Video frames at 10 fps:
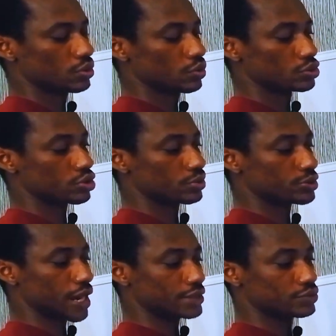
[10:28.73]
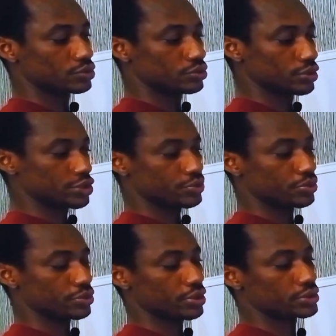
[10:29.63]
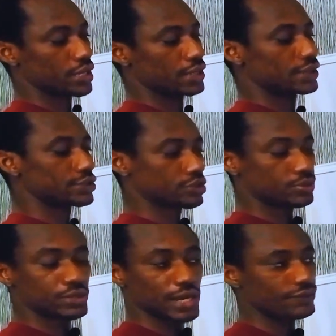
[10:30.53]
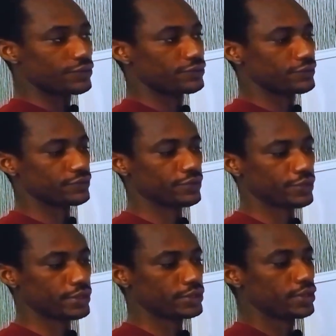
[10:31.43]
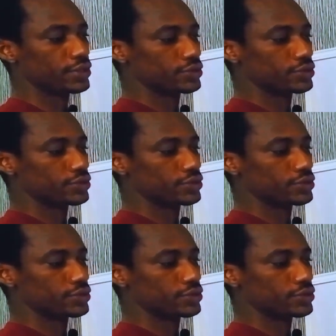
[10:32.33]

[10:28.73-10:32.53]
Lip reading: we do this product and then subtract from 53.